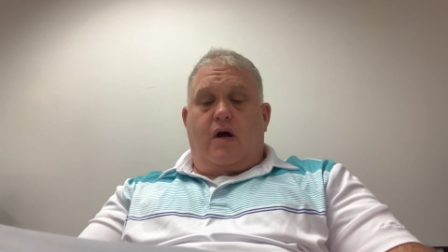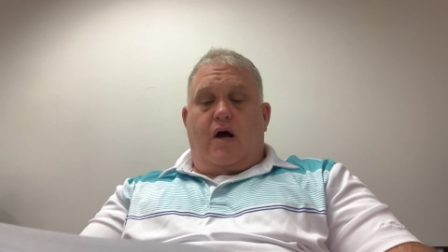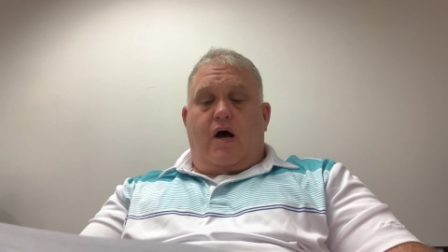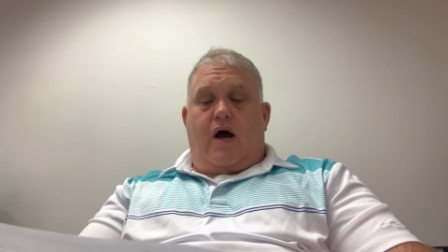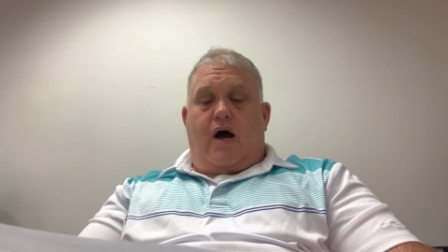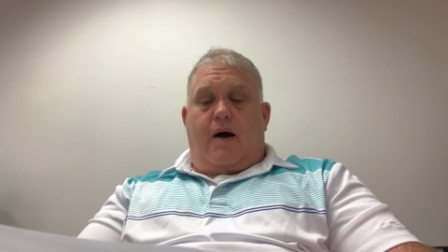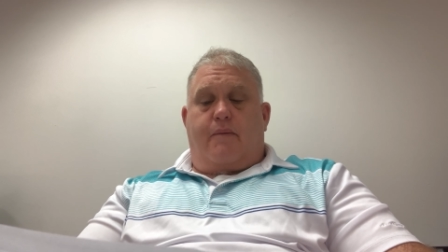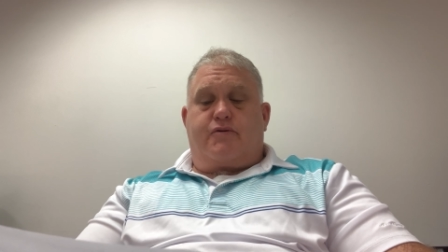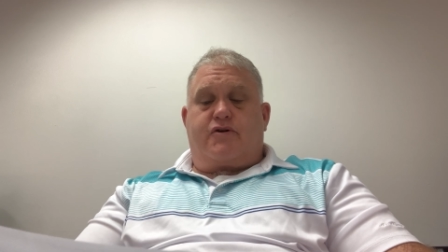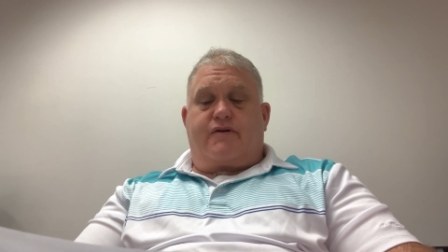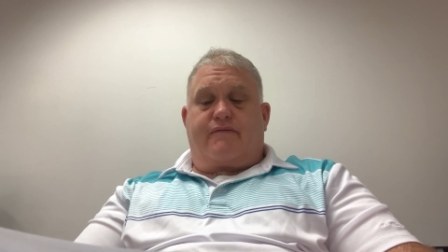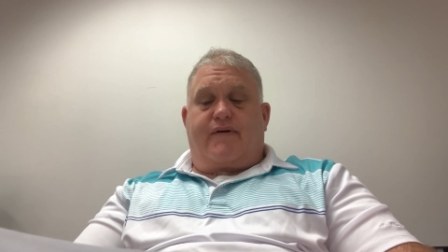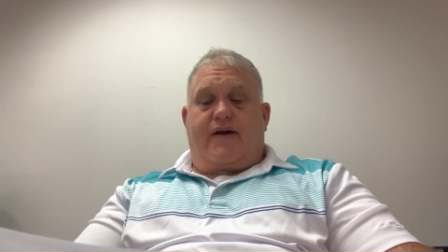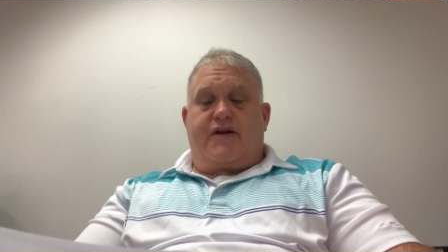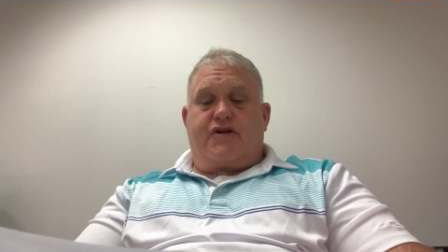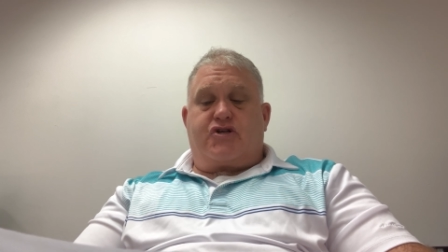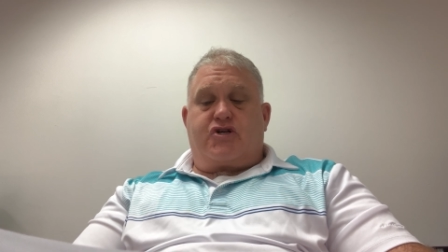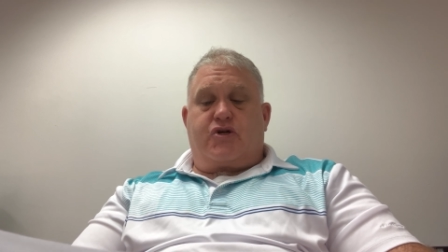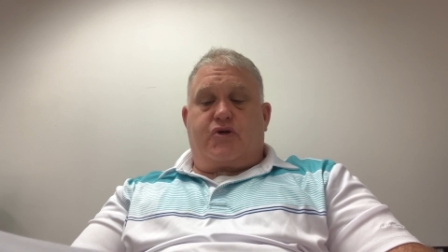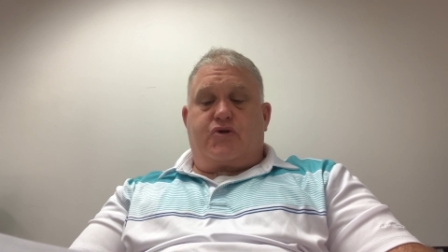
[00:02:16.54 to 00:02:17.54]

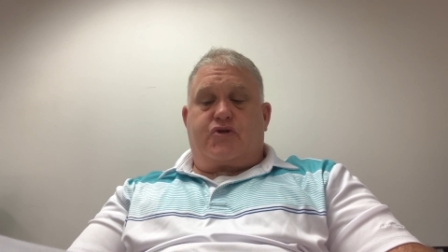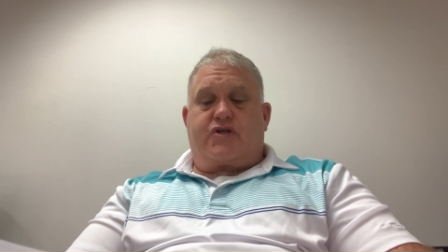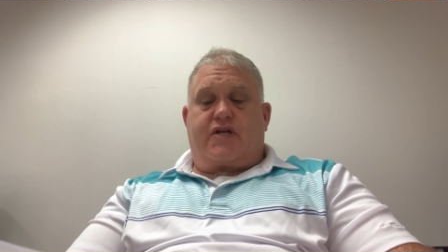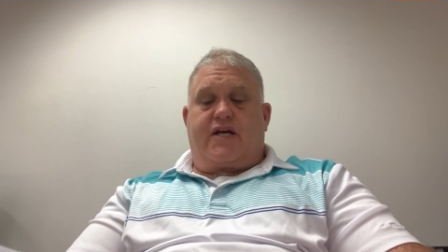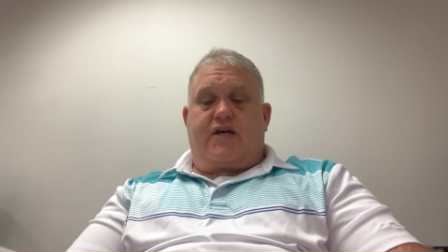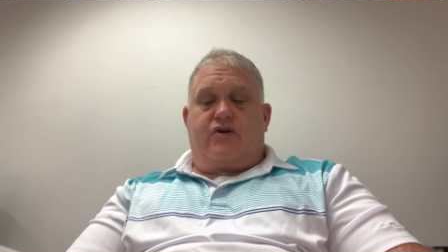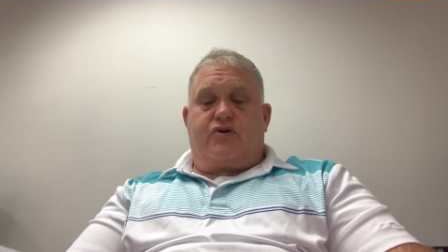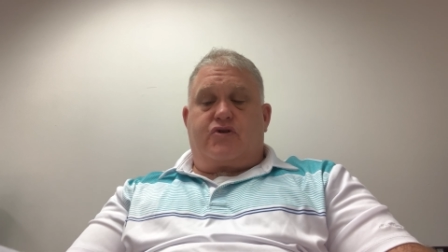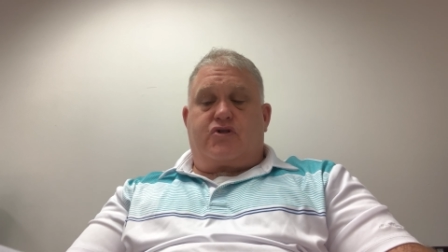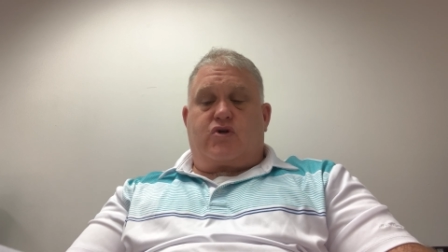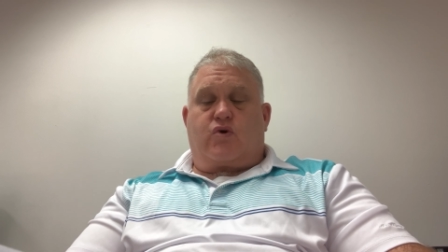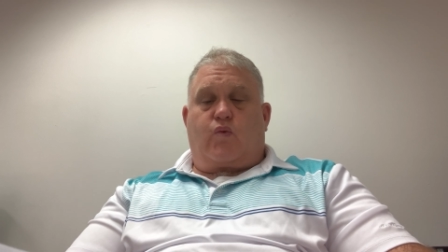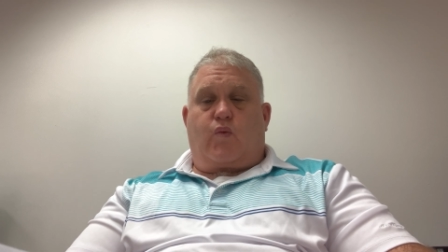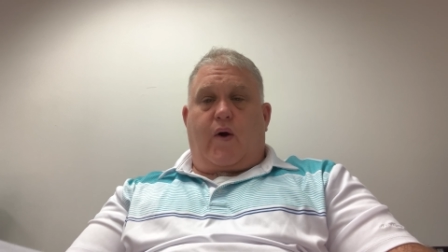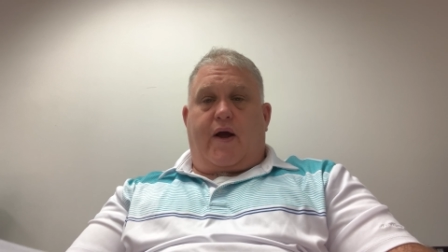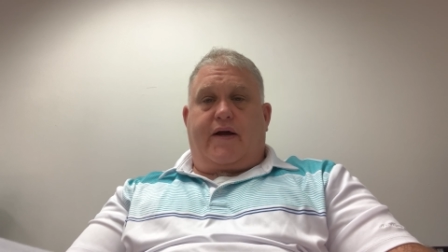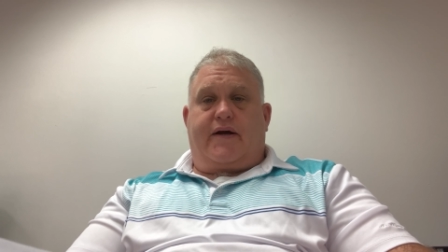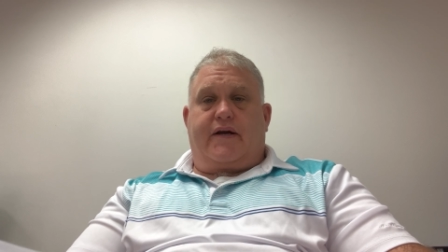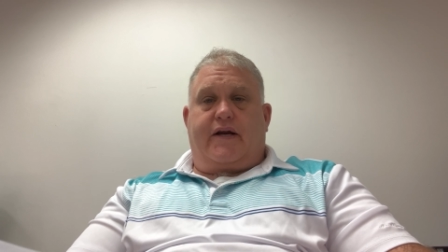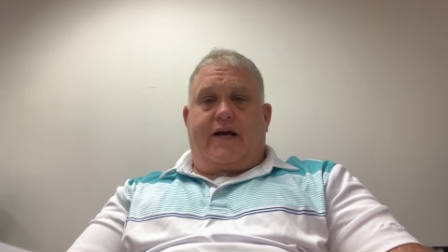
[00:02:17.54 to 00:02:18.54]
observational skills to
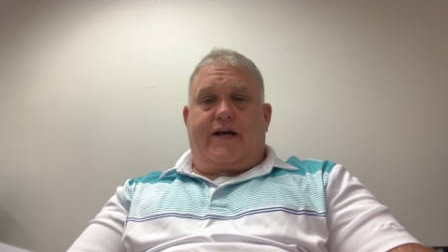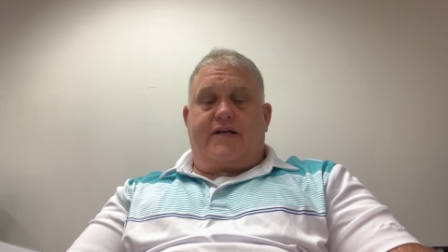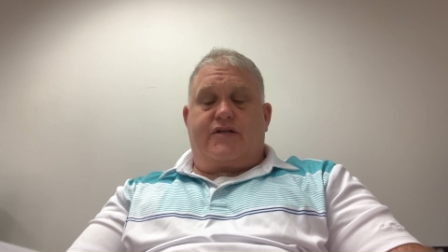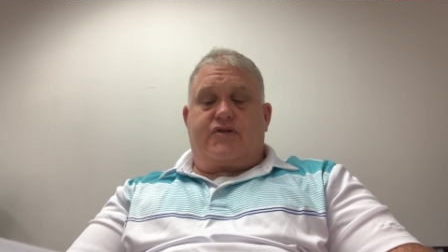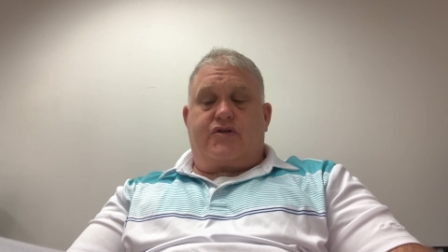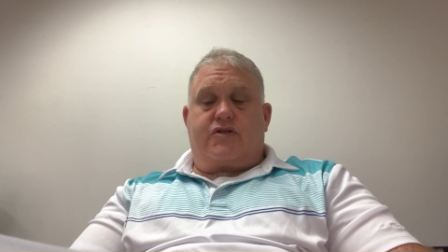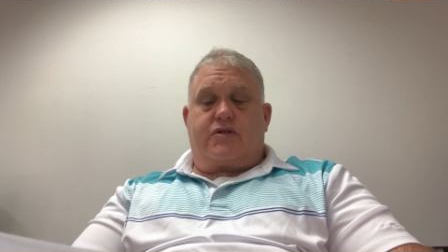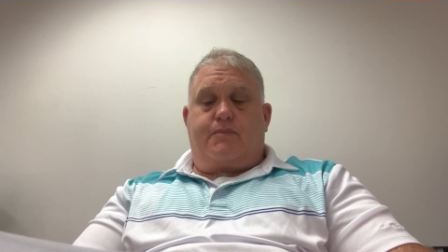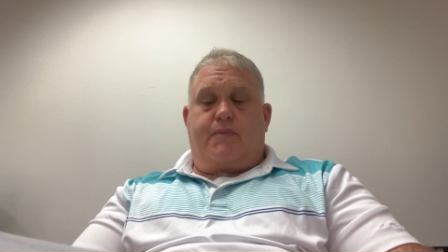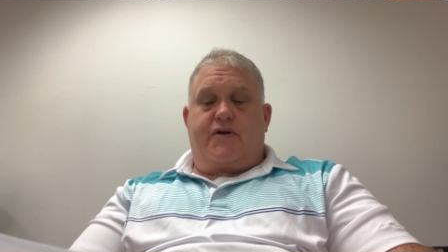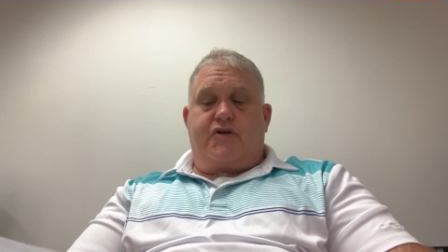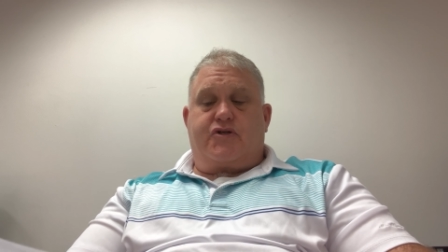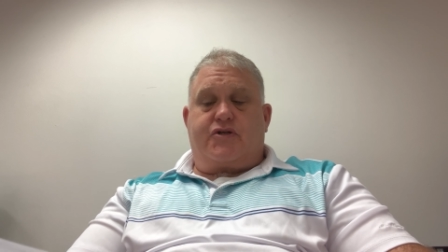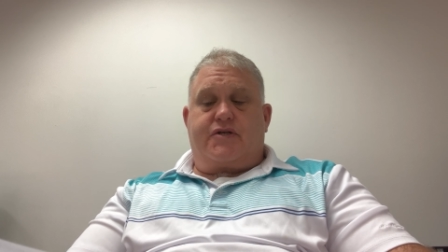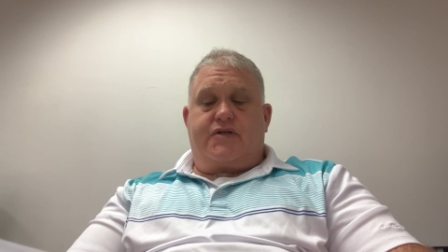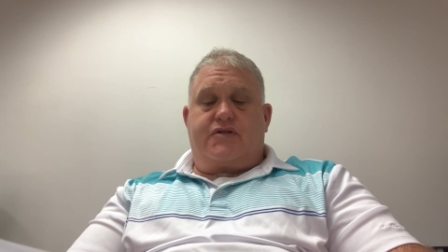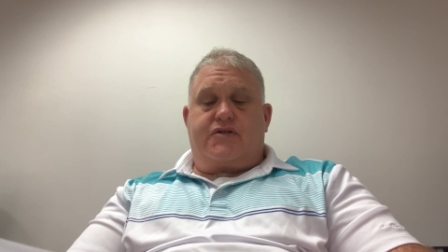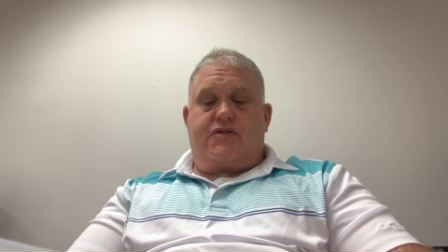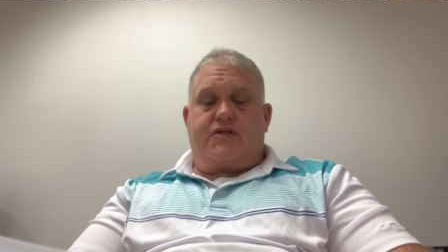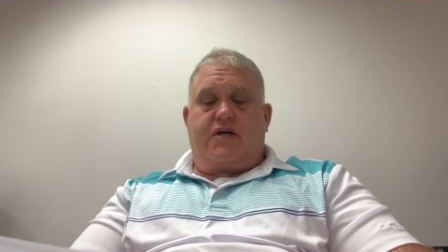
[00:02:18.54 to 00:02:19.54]
recognize
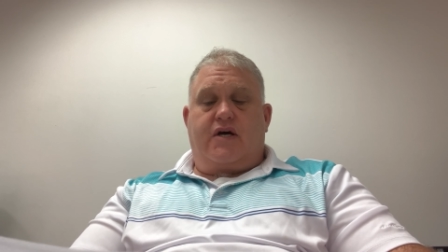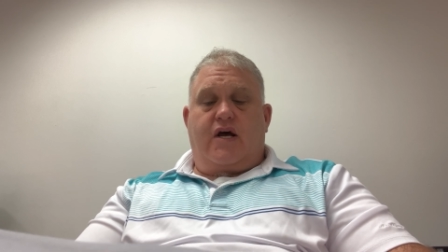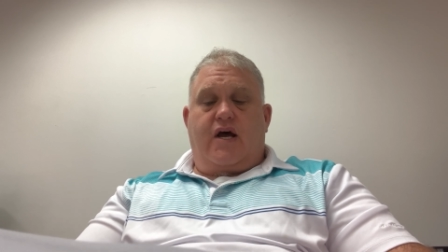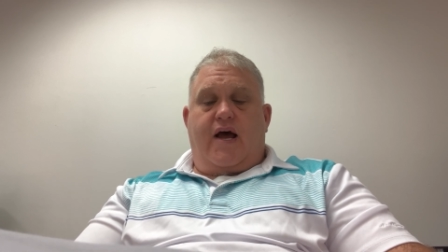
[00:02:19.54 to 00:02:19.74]
suspicious,